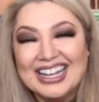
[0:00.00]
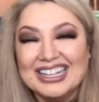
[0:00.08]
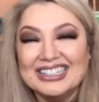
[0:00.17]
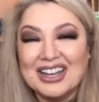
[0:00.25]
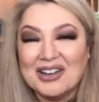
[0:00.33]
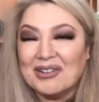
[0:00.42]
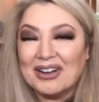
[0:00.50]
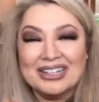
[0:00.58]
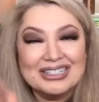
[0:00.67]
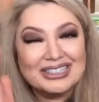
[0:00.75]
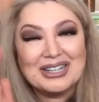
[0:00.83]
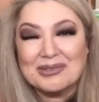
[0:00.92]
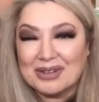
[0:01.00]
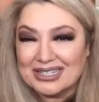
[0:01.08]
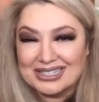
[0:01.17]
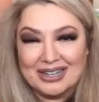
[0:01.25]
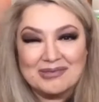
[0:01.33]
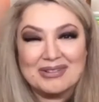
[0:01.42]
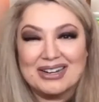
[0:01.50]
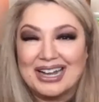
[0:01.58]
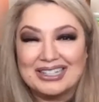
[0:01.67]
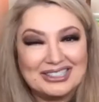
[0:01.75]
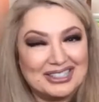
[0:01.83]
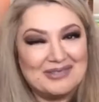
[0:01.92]
No, honestly, it was somewhere. I
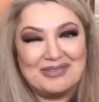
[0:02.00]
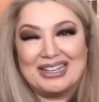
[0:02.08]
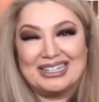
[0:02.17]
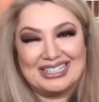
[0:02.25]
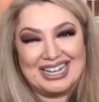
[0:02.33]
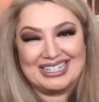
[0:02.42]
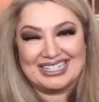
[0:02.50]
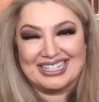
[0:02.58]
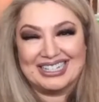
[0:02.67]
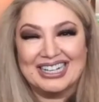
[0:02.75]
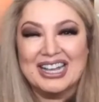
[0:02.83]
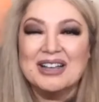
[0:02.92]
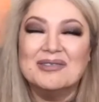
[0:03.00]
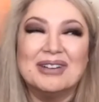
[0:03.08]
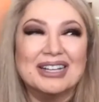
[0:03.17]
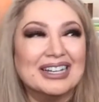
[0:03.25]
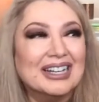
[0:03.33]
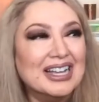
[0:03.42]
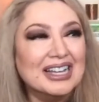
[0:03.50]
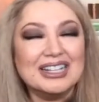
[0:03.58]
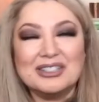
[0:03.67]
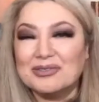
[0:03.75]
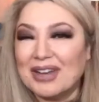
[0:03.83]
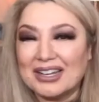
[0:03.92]
should have paid attention, but
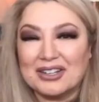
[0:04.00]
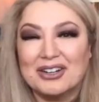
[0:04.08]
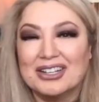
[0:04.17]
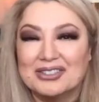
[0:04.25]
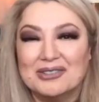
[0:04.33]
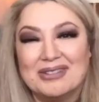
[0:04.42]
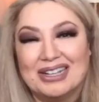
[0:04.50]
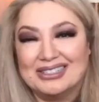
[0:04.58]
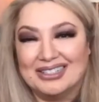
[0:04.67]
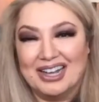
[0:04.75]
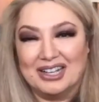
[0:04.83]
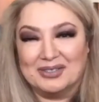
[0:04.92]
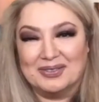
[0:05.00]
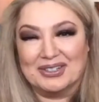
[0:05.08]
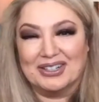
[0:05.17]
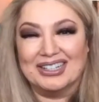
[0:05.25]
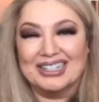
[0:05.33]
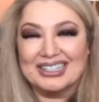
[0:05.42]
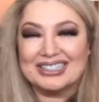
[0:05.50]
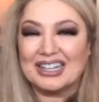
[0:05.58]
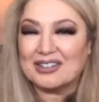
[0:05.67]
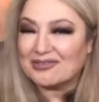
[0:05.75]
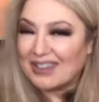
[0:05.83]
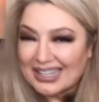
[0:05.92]
it's right across from Reston Hospital. It's like
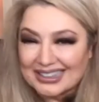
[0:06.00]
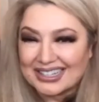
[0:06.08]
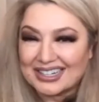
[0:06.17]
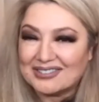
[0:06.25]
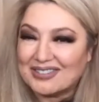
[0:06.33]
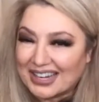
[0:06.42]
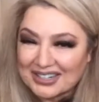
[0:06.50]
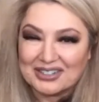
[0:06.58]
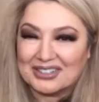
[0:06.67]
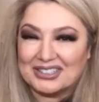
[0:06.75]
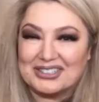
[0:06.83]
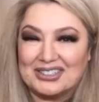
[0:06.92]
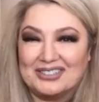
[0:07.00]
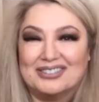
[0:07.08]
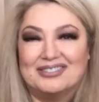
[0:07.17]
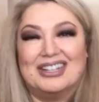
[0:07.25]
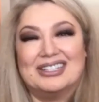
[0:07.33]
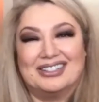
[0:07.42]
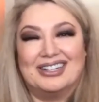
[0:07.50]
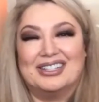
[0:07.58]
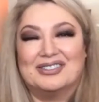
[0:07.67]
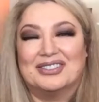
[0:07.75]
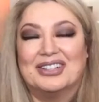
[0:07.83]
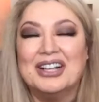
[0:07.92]
right there, right across the street from Reston
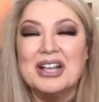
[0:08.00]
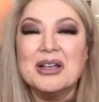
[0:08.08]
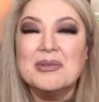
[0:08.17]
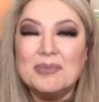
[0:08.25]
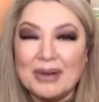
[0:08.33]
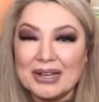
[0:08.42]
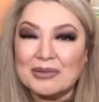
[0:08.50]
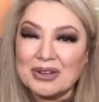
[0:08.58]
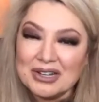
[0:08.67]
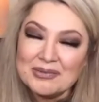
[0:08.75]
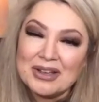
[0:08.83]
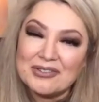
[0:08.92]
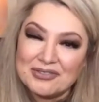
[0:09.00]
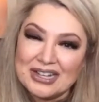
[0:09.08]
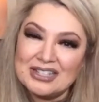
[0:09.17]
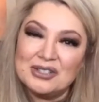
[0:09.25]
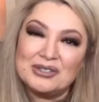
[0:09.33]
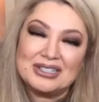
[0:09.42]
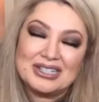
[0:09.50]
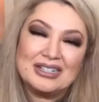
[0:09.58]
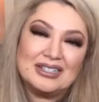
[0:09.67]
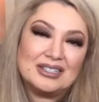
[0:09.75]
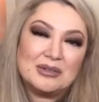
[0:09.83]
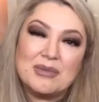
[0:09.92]
Hospital. But one of my friends who's a
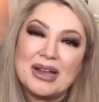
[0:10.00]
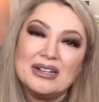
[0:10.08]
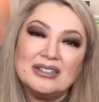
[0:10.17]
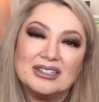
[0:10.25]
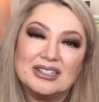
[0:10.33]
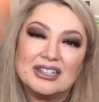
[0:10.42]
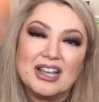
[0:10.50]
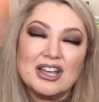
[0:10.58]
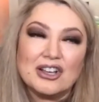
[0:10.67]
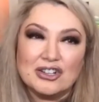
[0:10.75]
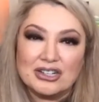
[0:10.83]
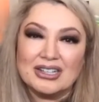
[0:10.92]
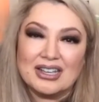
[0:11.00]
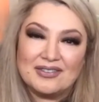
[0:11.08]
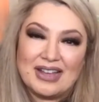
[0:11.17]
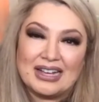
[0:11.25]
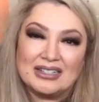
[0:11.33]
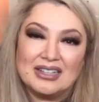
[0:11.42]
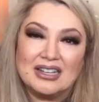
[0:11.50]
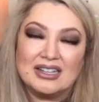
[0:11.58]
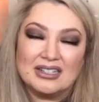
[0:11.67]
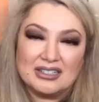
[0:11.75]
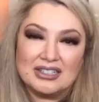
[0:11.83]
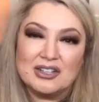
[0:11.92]
dentist in Maryland couldn't get vaccinated
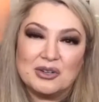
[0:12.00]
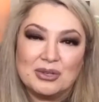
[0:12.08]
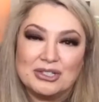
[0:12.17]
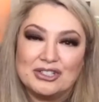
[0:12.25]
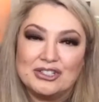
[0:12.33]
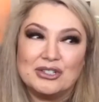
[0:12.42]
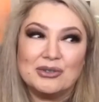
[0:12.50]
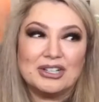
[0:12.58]
and didn't know what to do.